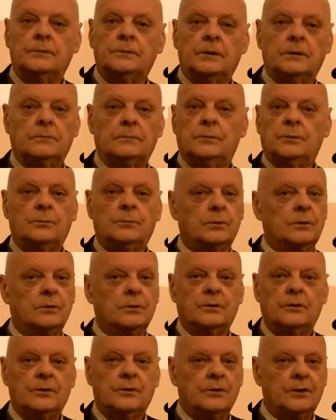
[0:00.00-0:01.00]
I
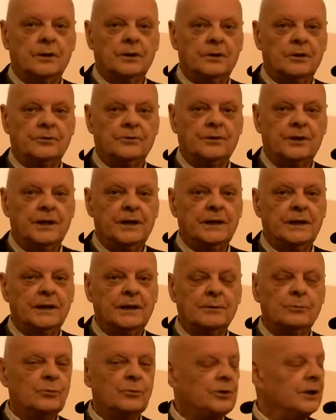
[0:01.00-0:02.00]
remember to this day
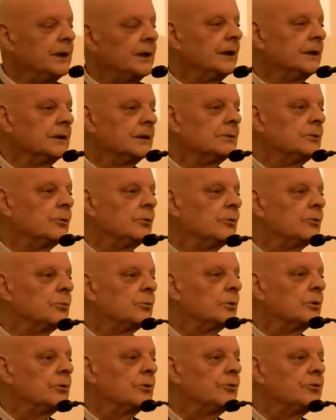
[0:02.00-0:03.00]
him saying those
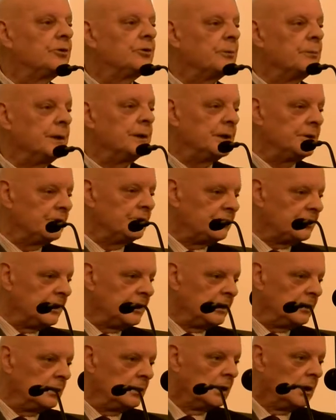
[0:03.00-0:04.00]
words to me and
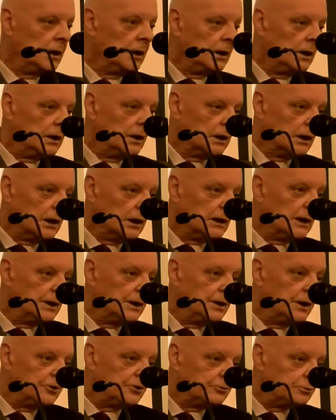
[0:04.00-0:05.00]
saying,
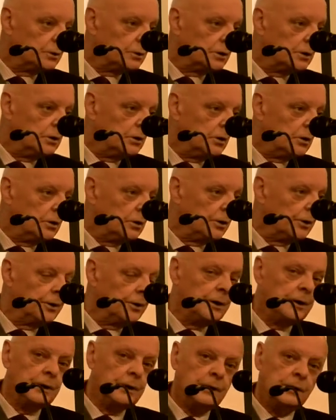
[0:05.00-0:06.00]
lad, that's what
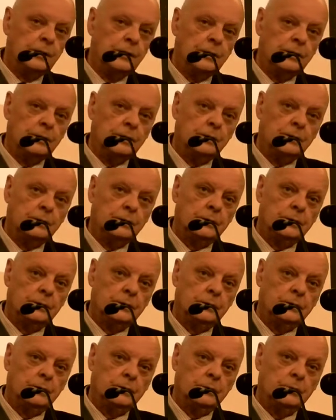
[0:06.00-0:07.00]
God
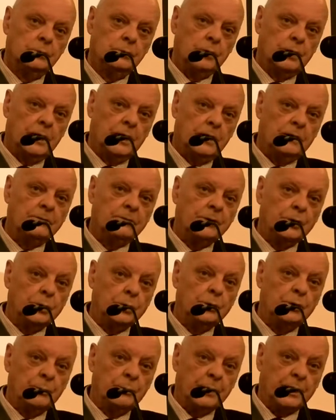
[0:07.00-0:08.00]
would have
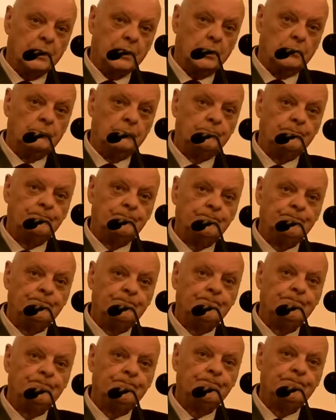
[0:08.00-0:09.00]
you to become.
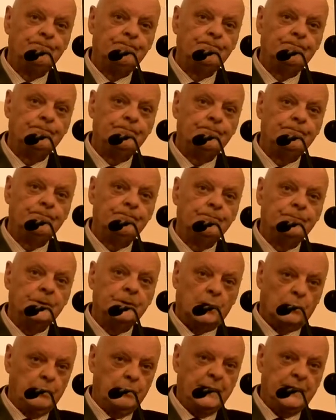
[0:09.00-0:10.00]

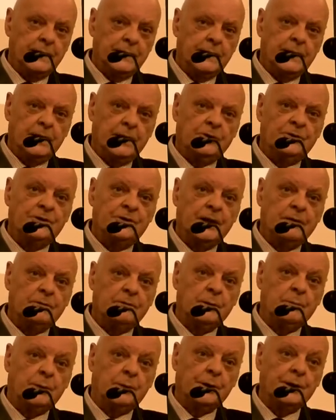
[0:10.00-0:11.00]
You'll be against
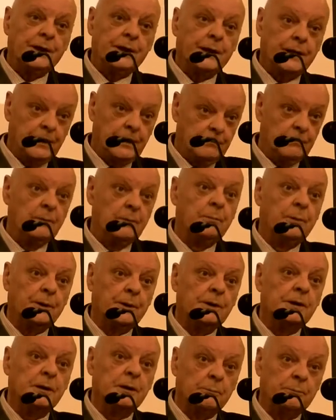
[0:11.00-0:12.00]
everybody and
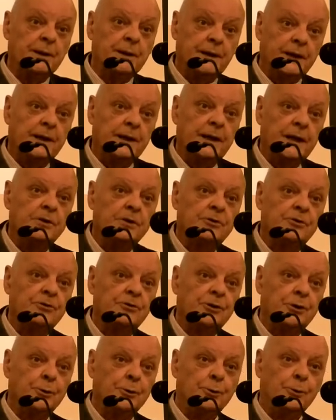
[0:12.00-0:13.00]
everybody will be
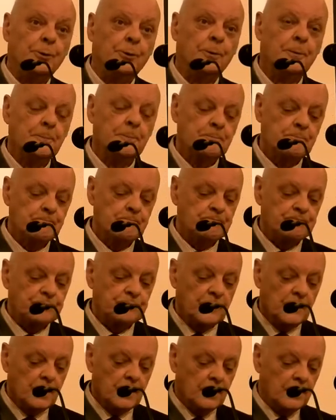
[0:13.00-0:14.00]
against you.
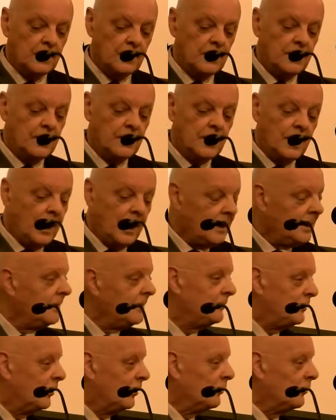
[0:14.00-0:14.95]
And I've